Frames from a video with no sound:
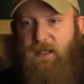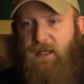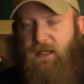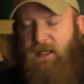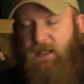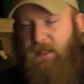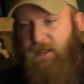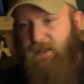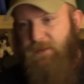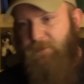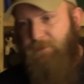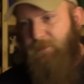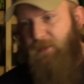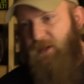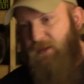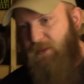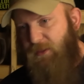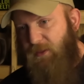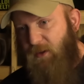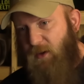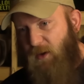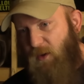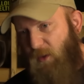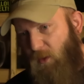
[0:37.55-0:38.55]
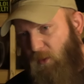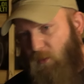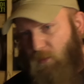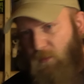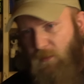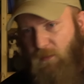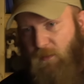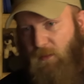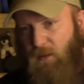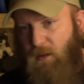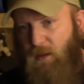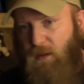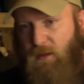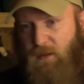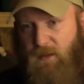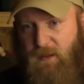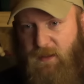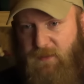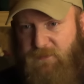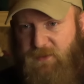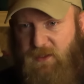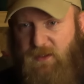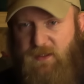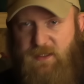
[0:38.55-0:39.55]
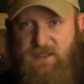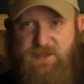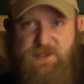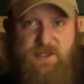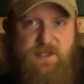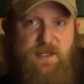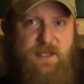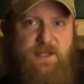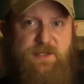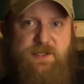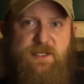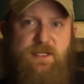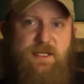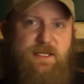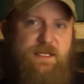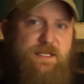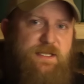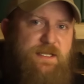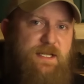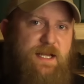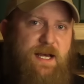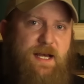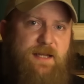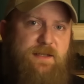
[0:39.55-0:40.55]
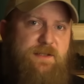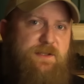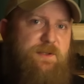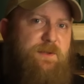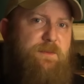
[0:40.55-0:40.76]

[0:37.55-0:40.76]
The goal of the legislation is not